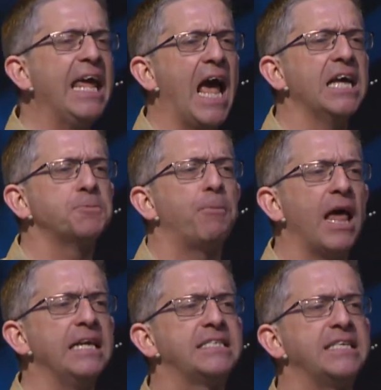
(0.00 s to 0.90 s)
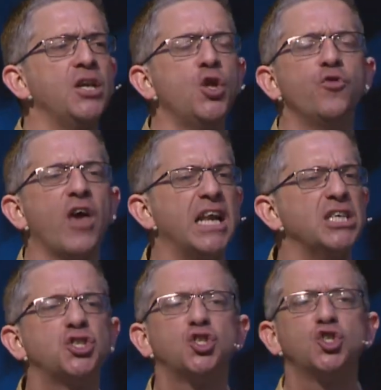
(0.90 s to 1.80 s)
has placed in you that
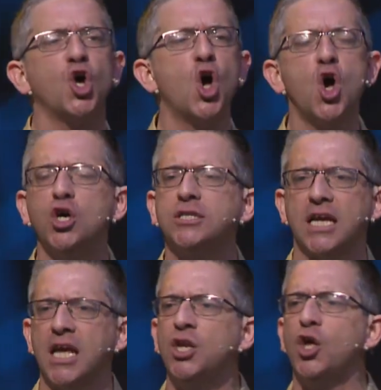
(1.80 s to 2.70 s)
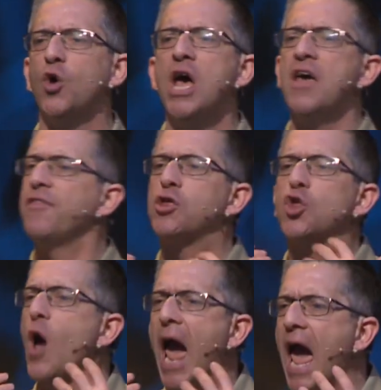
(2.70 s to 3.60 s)
is stirs in you that
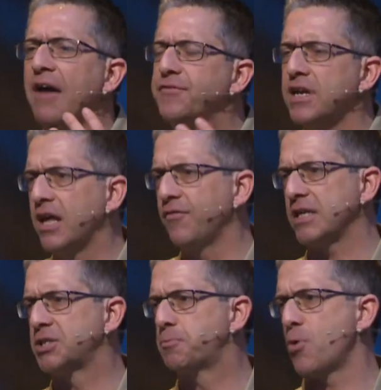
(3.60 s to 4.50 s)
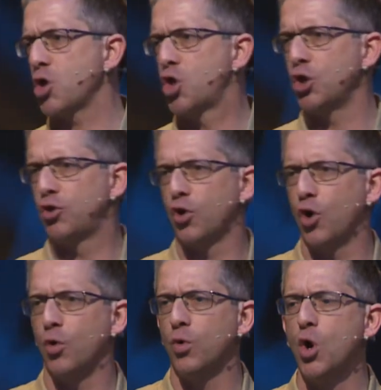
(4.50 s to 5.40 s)
you have to give expression
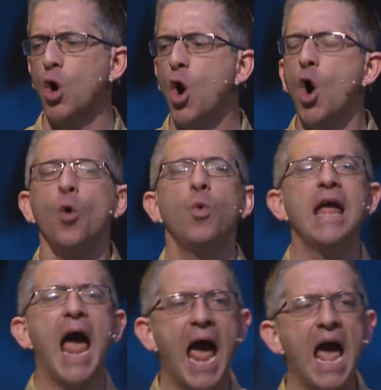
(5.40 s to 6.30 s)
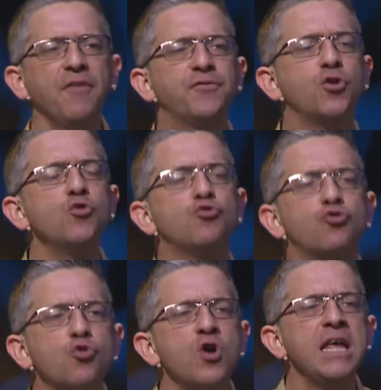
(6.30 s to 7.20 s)
to. We have to
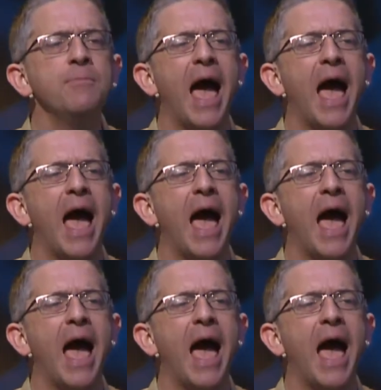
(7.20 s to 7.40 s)
dream